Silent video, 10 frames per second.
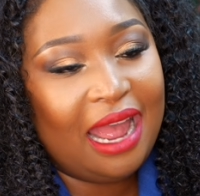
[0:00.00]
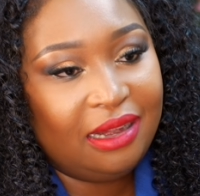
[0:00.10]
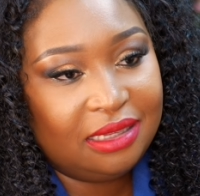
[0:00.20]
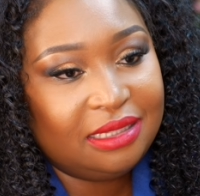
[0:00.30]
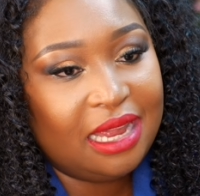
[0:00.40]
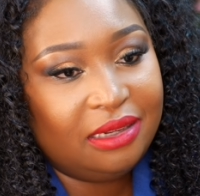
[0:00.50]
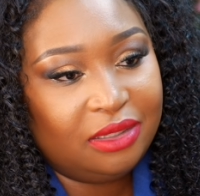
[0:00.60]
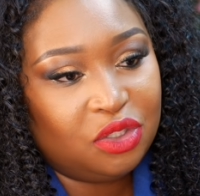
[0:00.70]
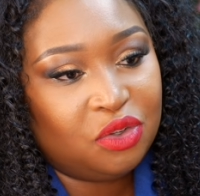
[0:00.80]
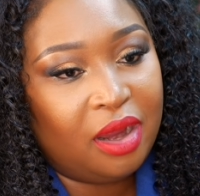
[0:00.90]
I understand the
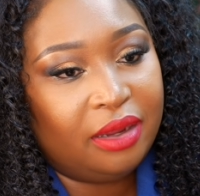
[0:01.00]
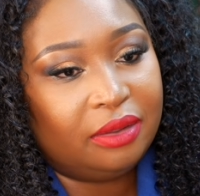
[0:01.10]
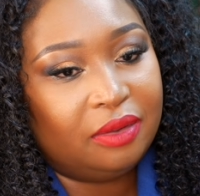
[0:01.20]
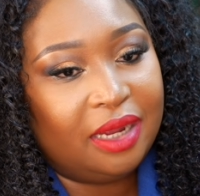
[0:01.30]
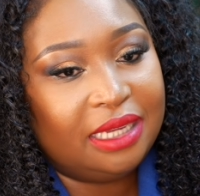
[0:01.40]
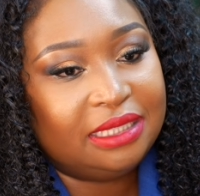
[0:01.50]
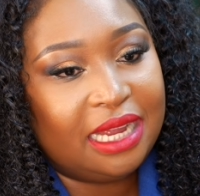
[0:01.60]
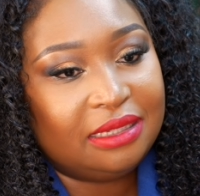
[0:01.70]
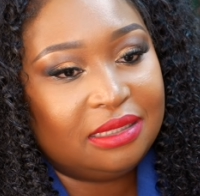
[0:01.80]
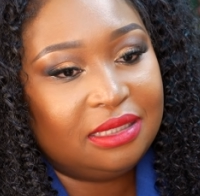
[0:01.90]
struggle, right? I
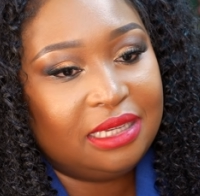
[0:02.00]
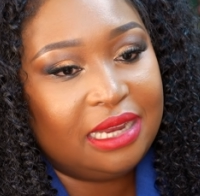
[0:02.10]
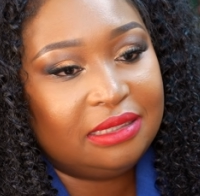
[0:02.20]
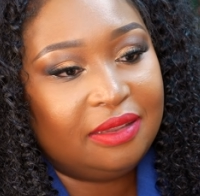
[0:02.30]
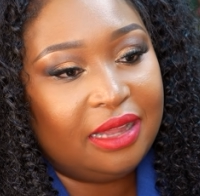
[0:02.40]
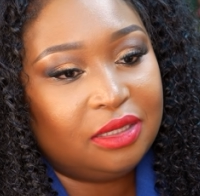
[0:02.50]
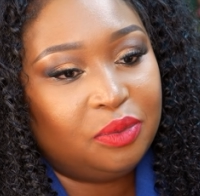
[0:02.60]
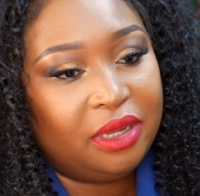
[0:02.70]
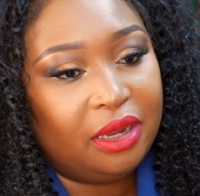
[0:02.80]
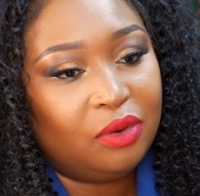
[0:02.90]
understand that
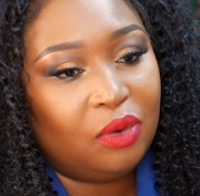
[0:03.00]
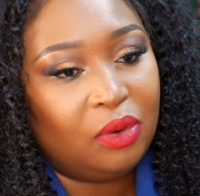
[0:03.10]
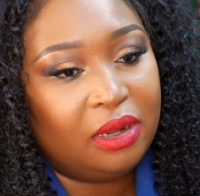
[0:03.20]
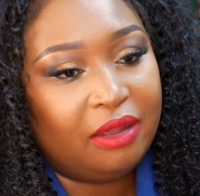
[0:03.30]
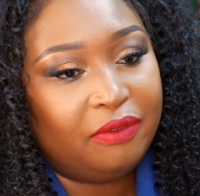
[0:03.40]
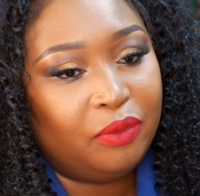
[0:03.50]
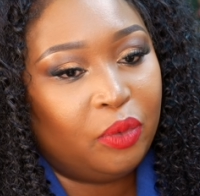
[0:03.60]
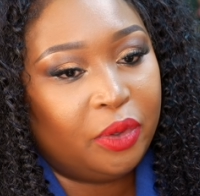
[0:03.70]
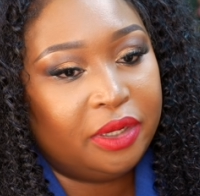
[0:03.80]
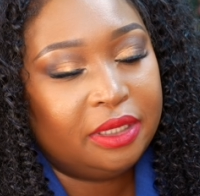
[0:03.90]
we can all
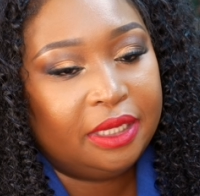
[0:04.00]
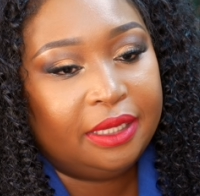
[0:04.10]
afford